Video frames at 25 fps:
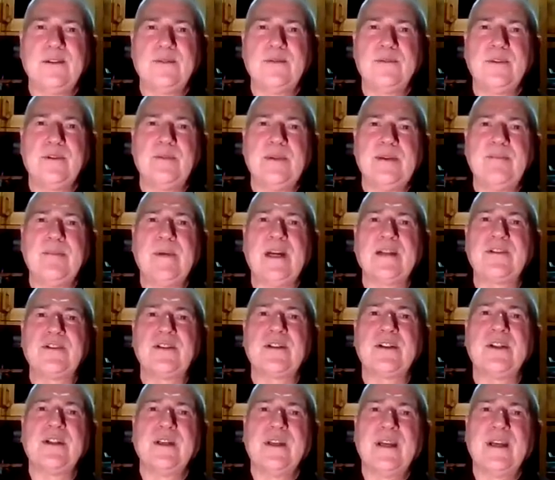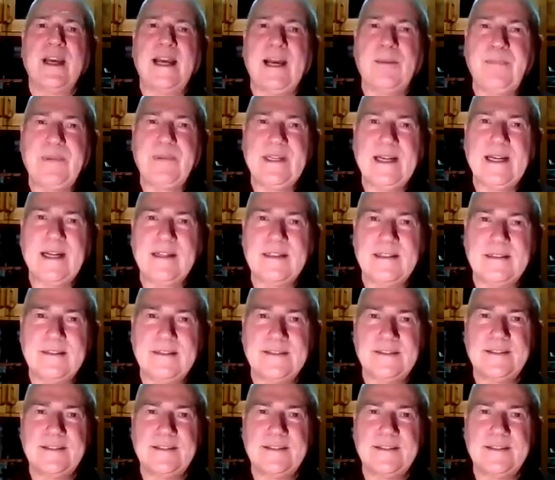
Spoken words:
will be much happier